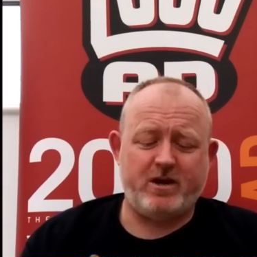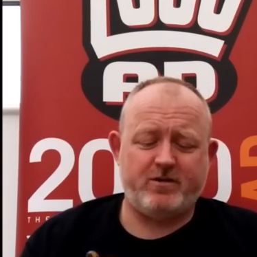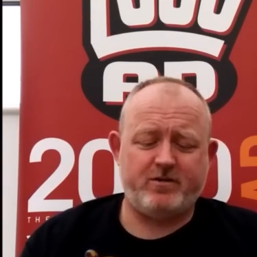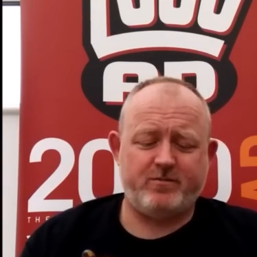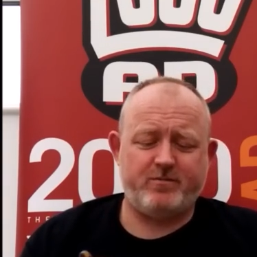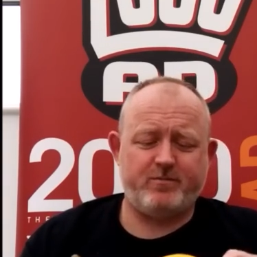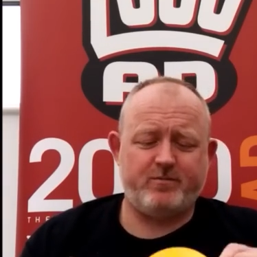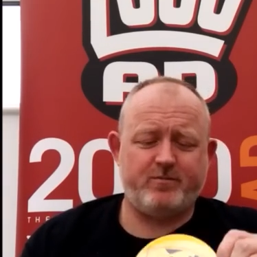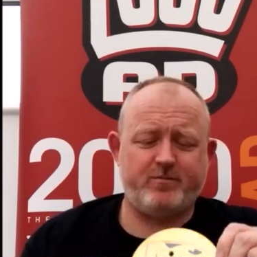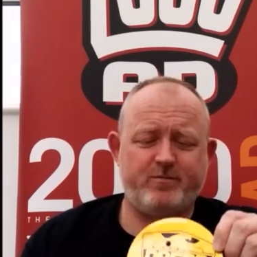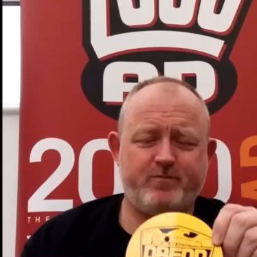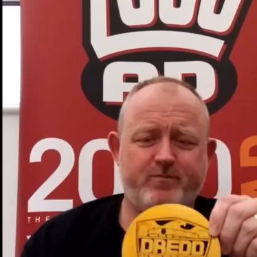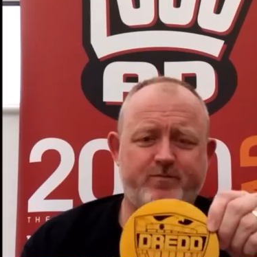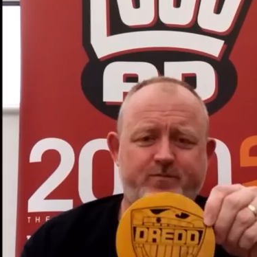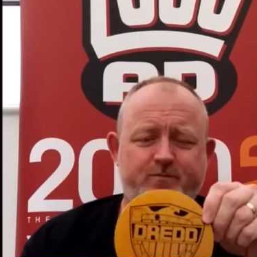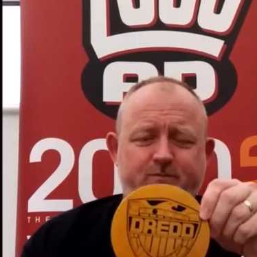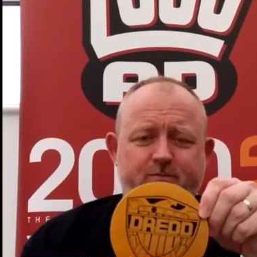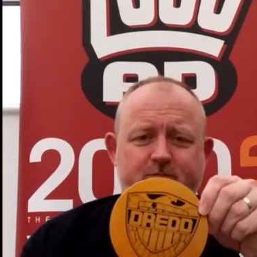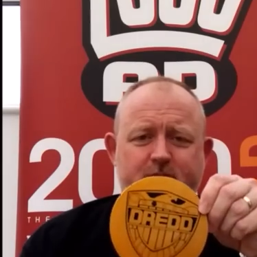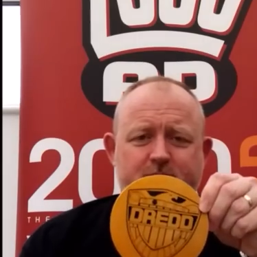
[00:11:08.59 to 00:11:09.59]

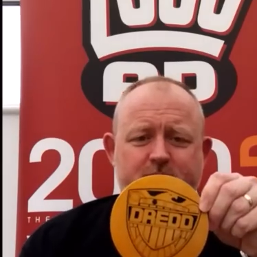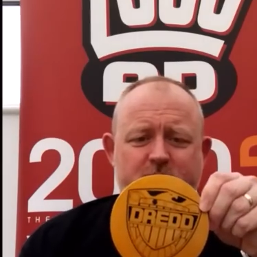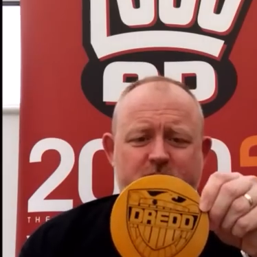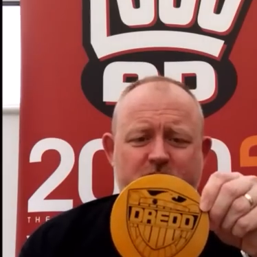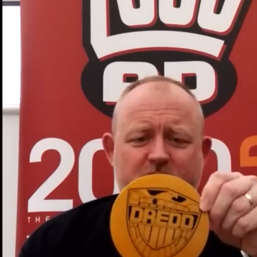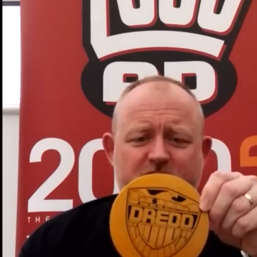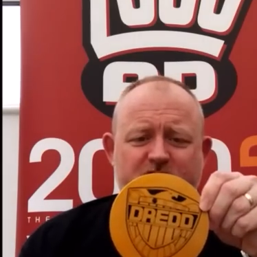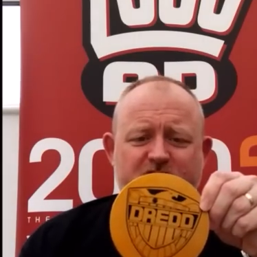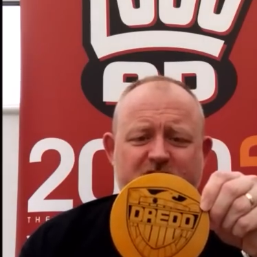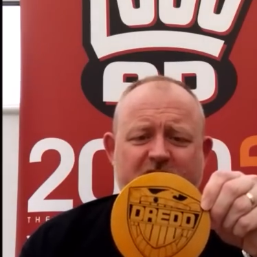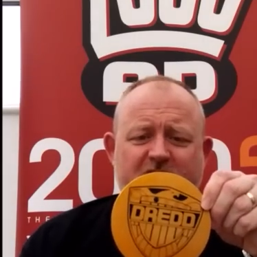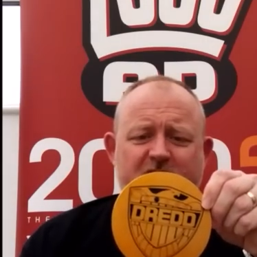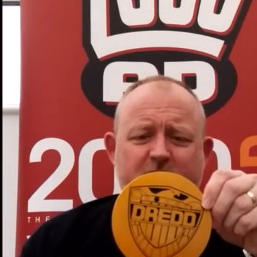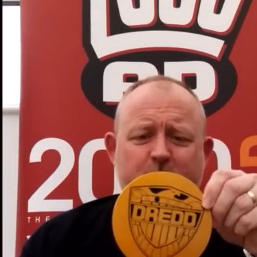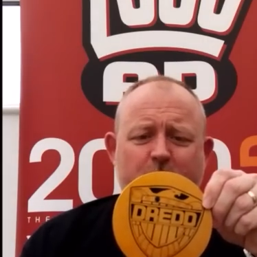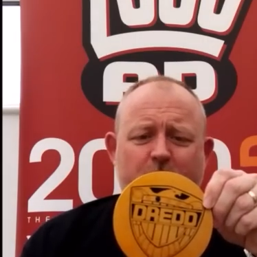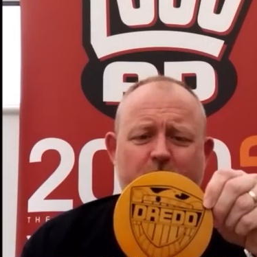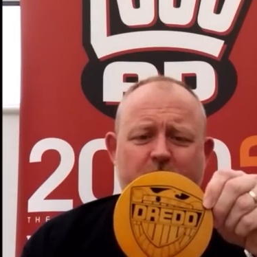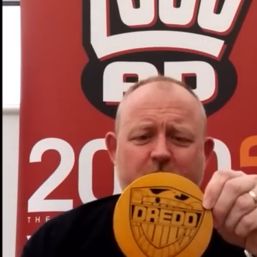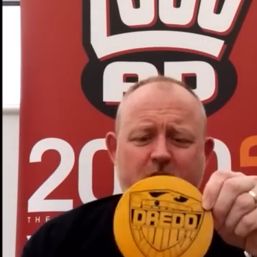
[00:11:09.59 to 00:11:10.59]
So you can stand him
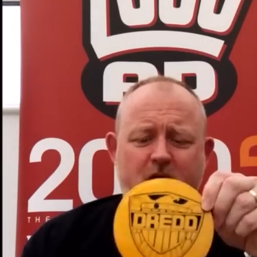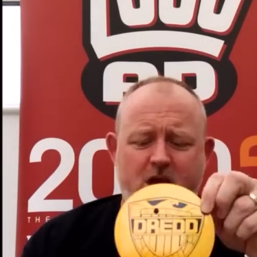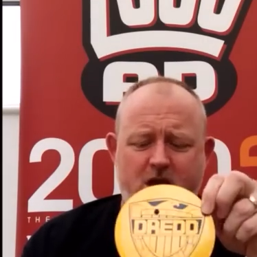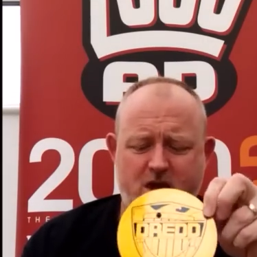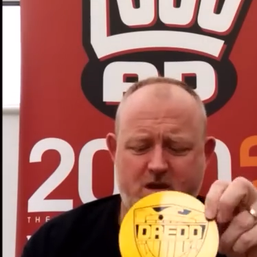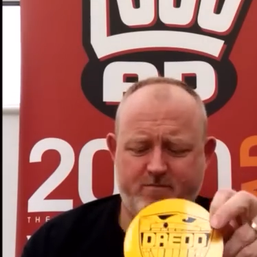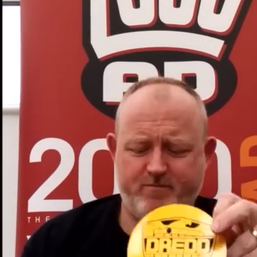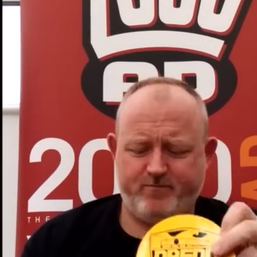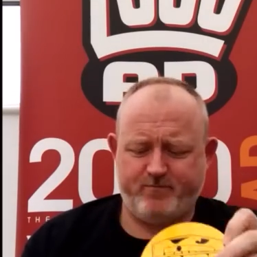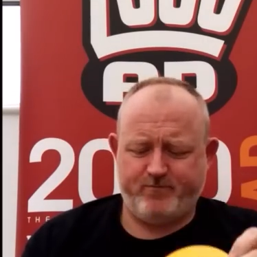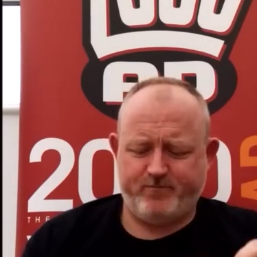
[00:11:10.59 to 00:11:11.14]
on there,